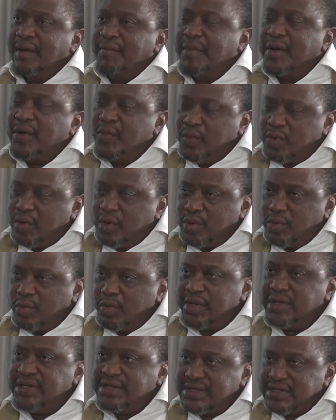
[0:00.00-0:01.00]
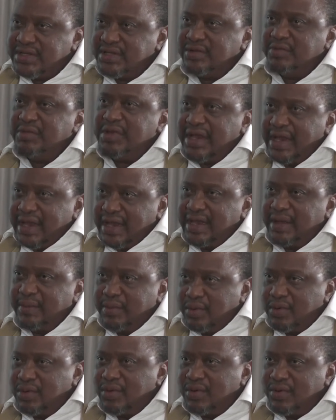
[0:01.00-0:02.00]
But will we still be
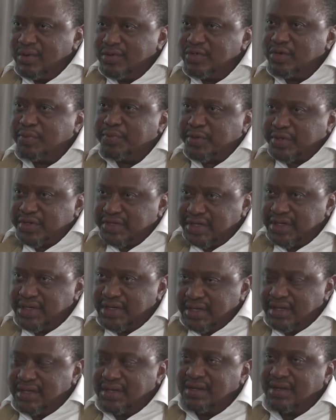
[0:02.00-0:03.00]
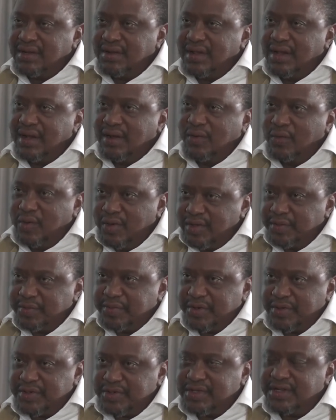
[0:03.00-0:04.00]
able to proceed with the
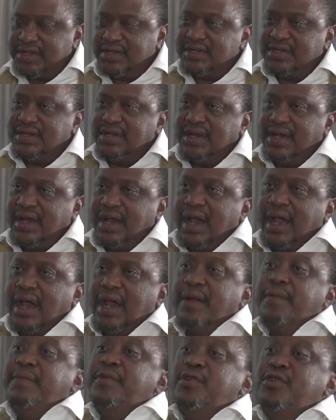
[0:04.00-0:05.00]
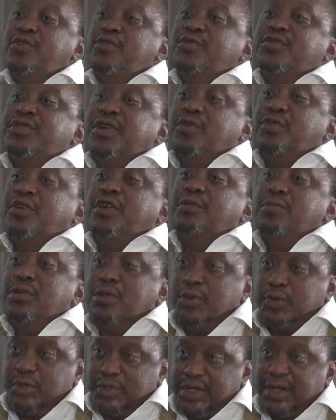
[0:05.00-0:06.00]
process and produce a
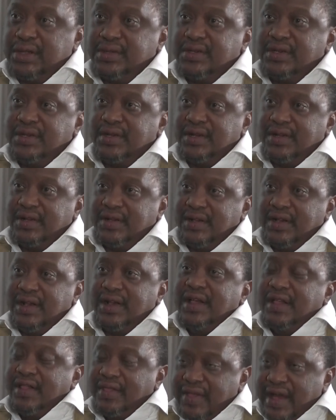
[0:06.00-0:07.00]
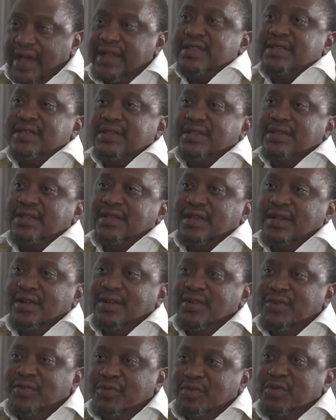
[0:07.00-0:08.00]
credible result? That's
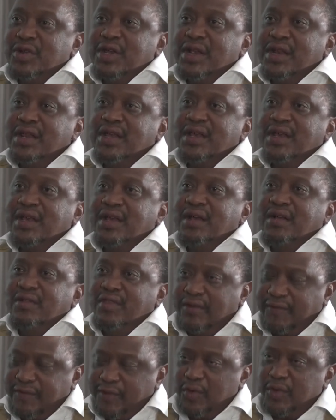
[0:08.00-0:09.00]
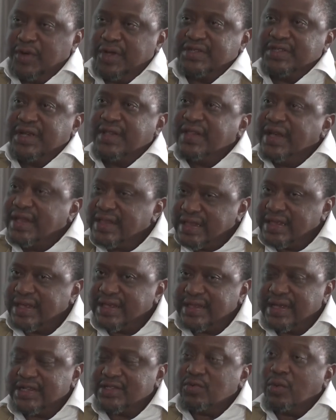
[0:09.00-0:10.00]
really the focus. And I
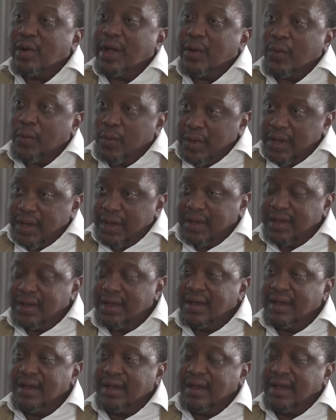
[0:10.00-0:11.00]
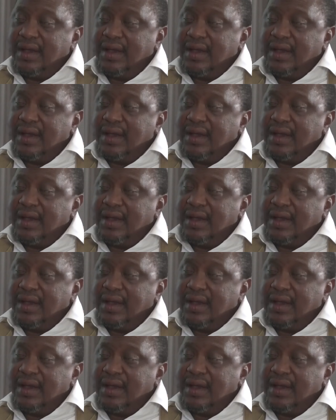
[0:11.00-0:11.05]
think that's why we are here.